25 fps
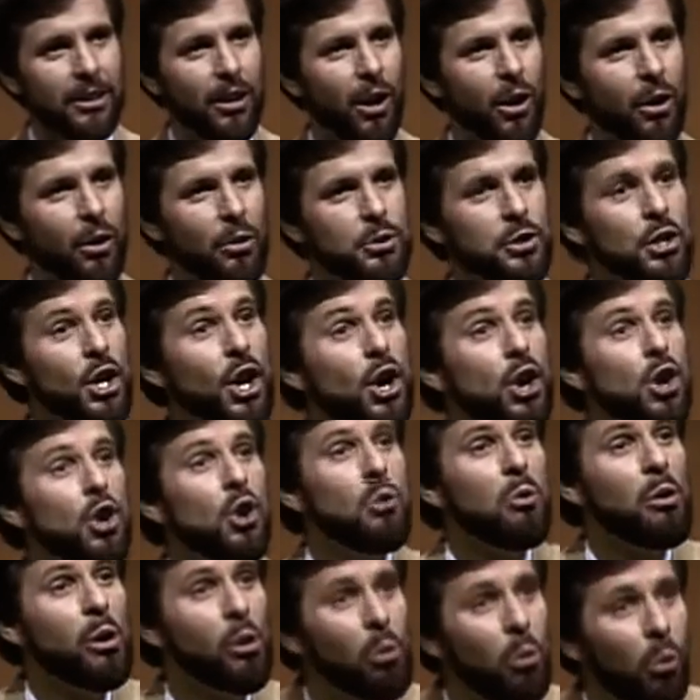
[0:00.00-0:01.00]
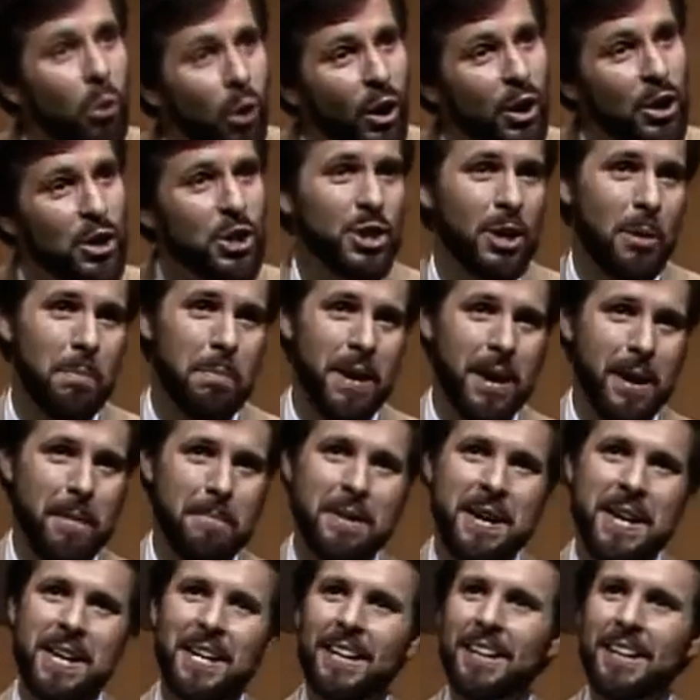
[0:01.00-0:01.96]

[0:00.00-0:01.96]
those who will worship Him